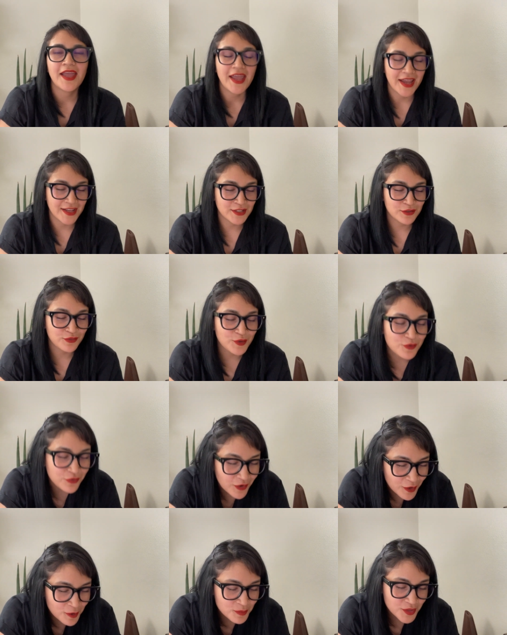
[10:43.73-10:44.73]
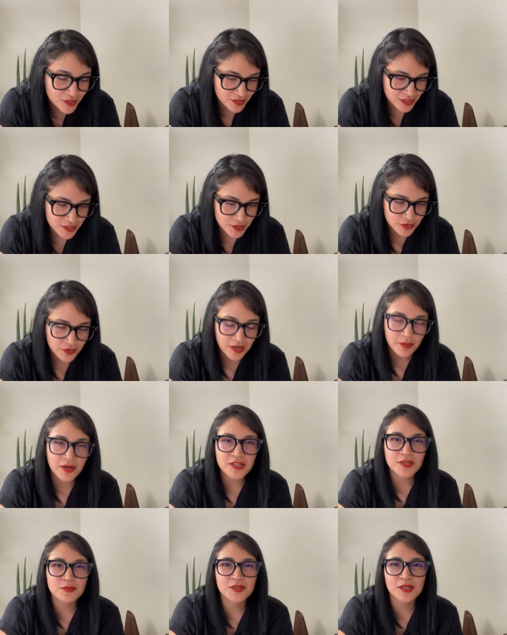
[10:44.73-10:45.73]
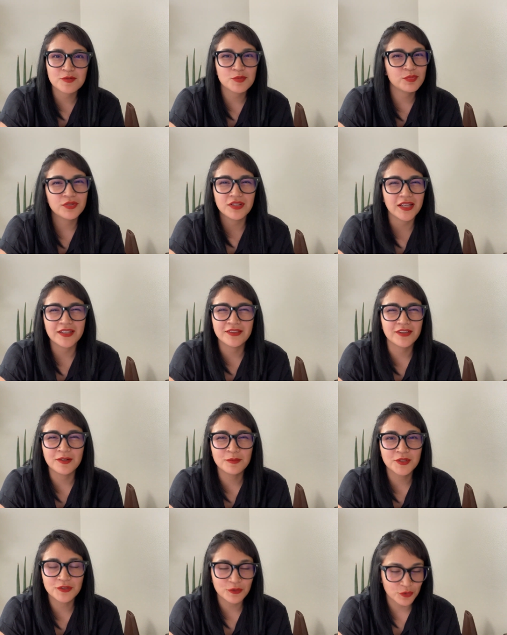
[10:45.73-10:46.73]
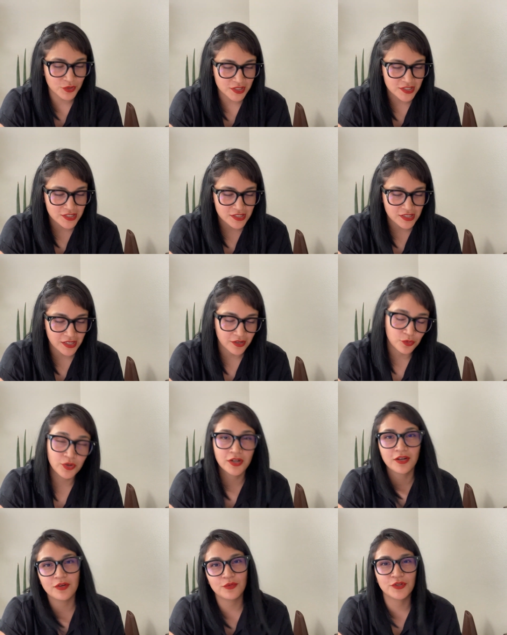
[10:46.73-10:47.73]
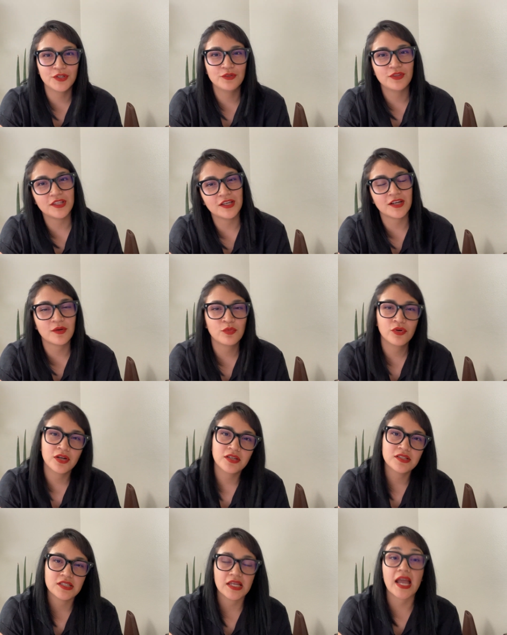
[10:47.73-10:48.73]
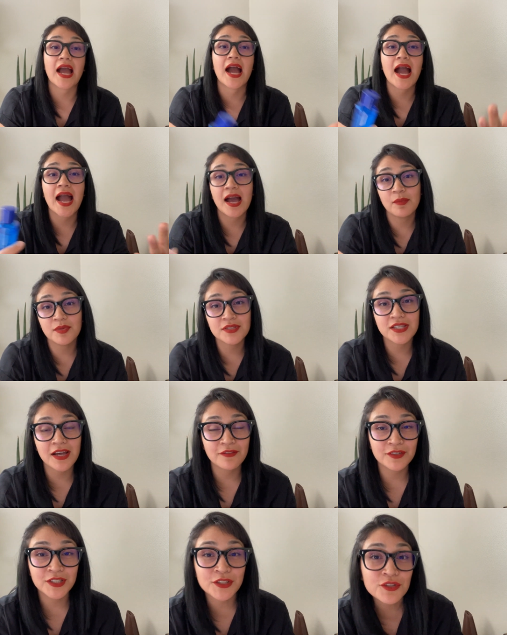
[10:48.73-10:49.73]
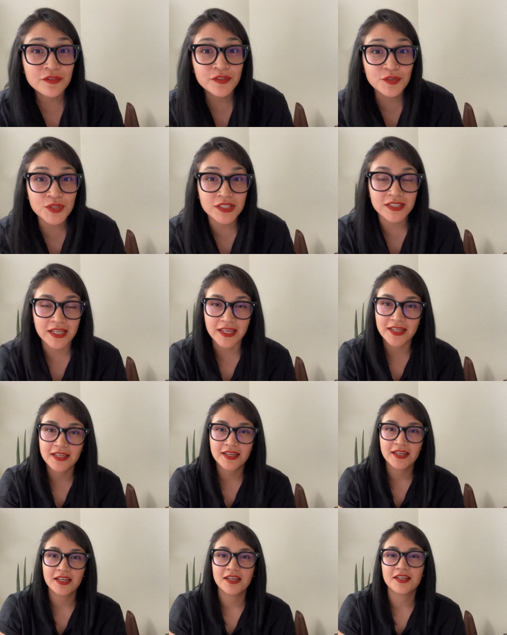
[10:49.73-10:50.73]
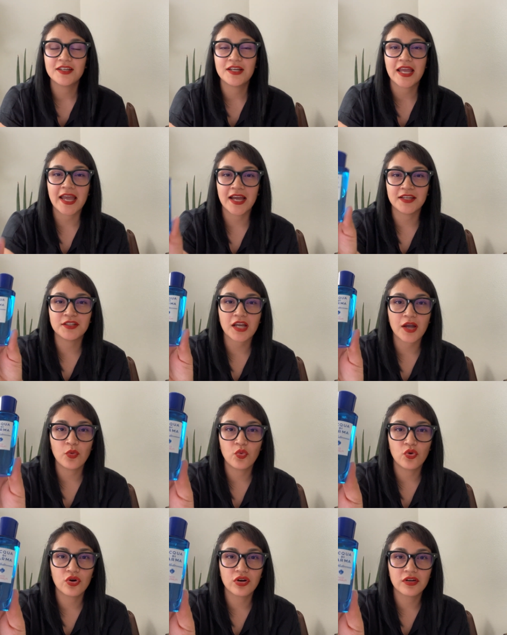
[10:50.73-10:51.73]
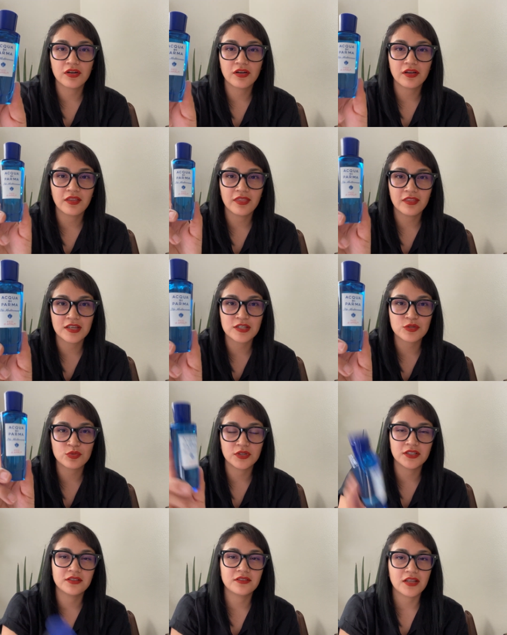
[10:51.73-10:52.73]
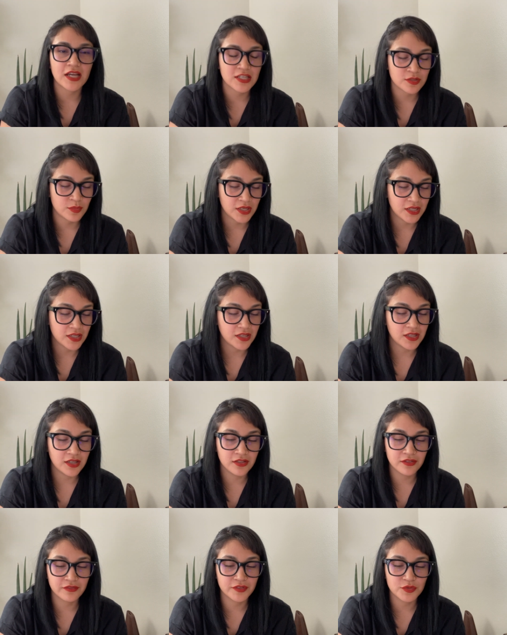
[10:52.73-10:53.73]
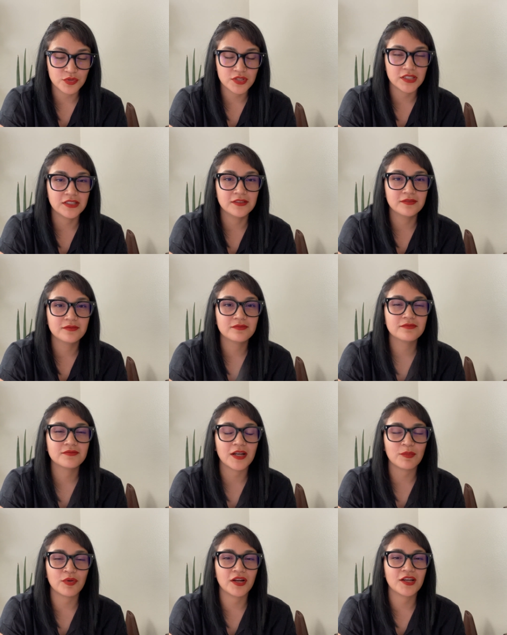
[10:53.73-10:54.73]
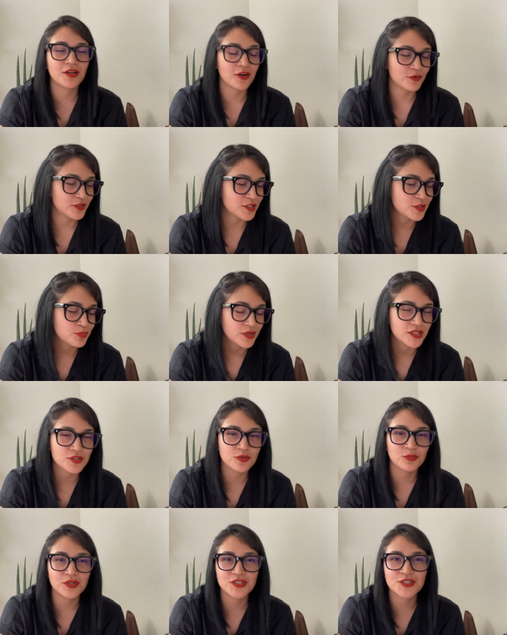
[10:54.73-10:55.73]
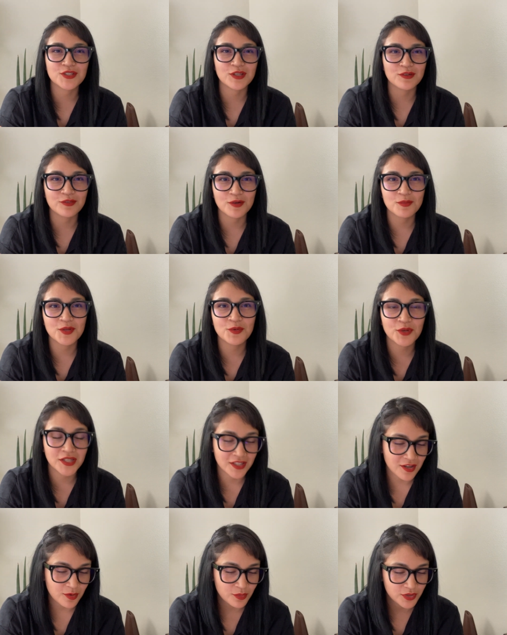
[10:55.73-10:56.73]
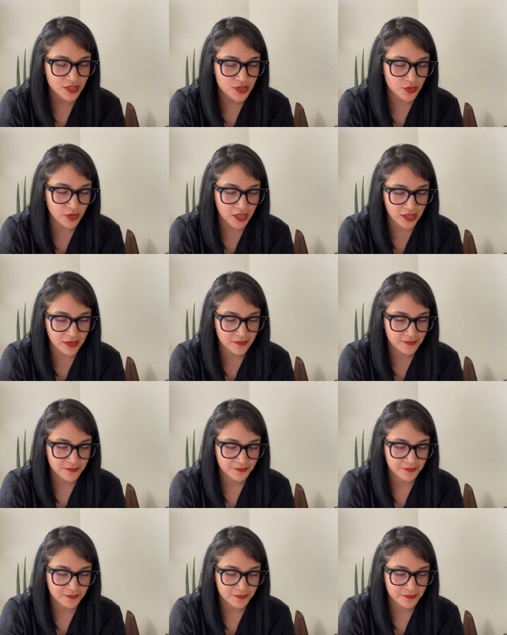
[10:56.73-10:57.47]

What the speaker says: And if you follow me on Instagram, I sometimes put like dumb little quizzes like, what do you think I'm wearing today? I happen to have an interview today, and I wore this one as my interview scent. I probably already sprayed so much stuff on me right now, but it's okay.